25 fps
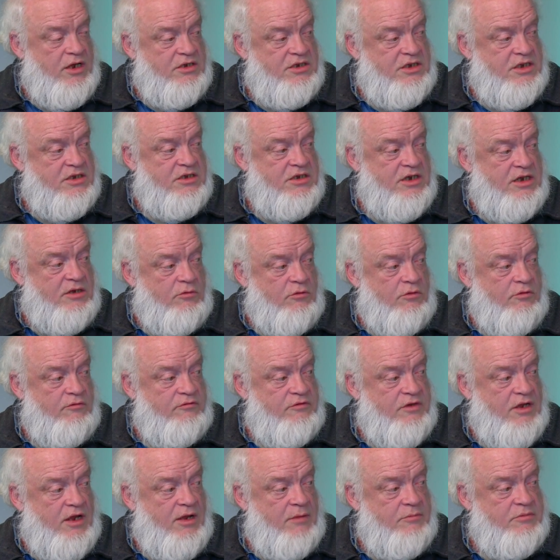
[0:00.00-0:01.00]
existing
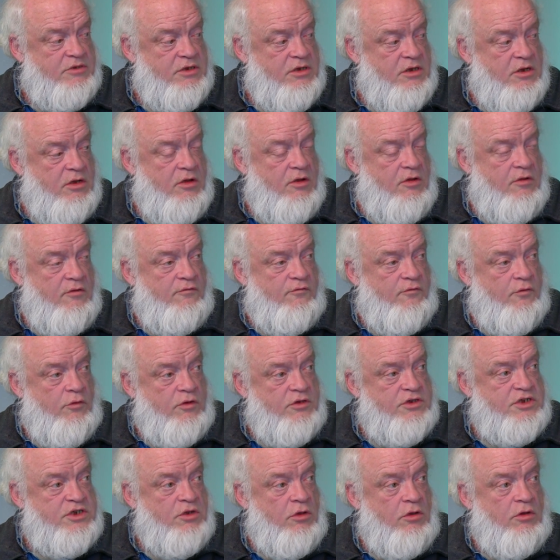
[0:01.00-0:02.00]
rooftops,
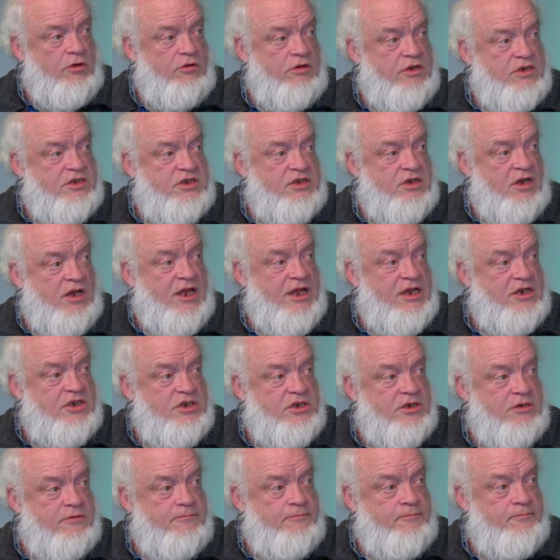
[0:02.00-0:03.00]
for solar
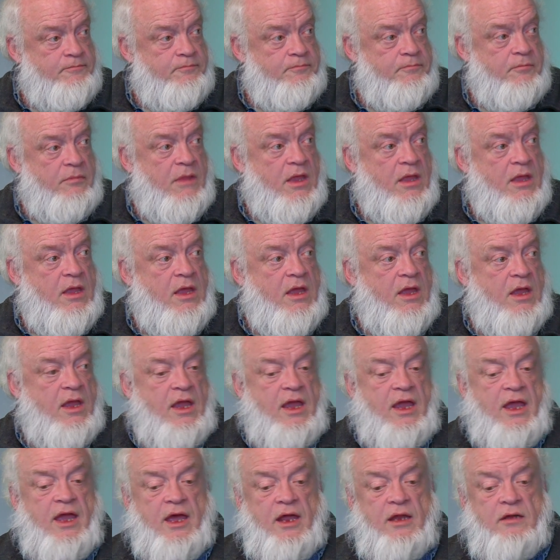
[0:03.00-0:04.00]
installation.
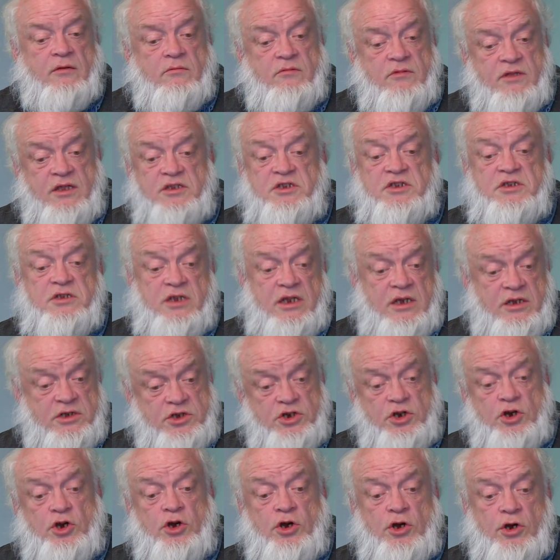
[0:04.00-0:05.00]
And this in
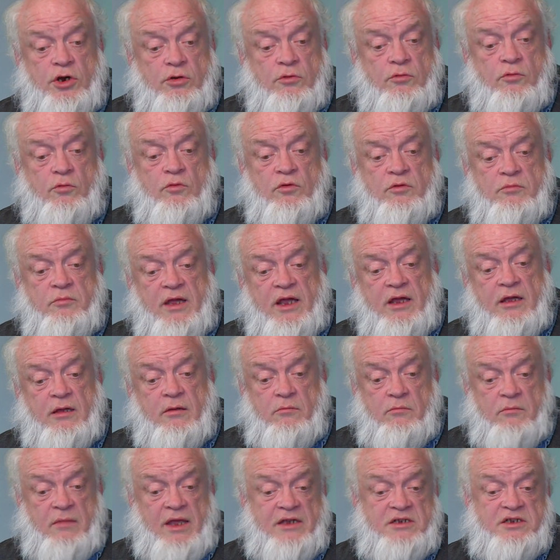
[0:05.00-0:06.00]
turn would make
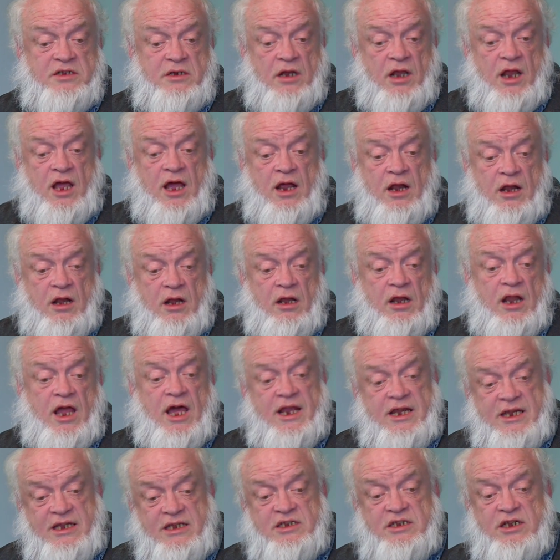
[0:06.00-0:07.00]
it makes it a lot, a
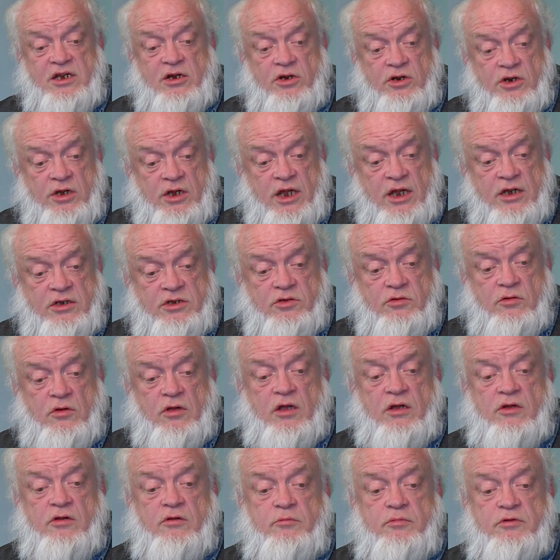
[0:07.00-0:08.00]
lot easier to get to
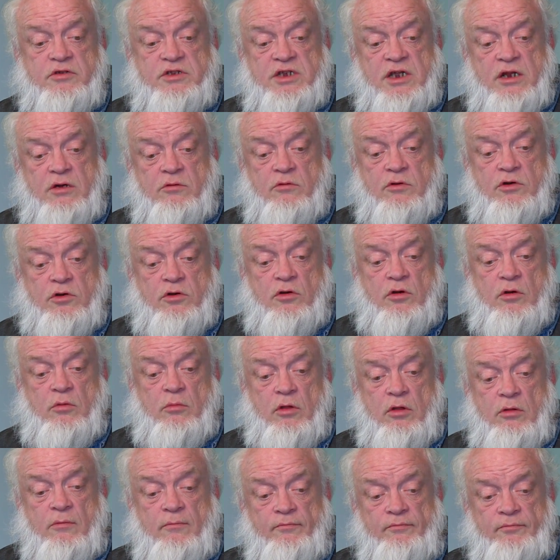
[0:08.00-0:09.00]
100%
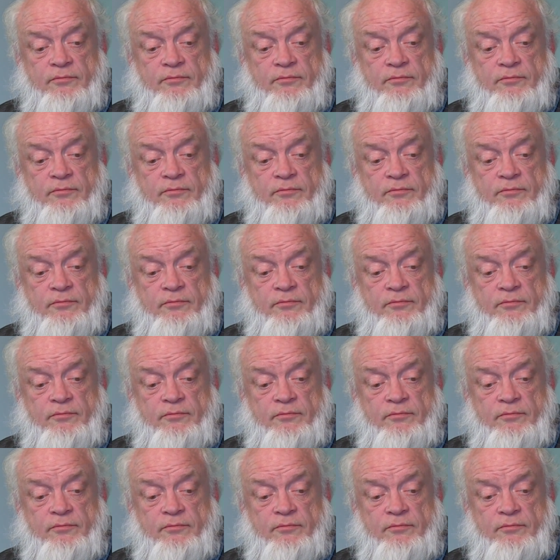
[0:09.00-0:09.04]
renewable.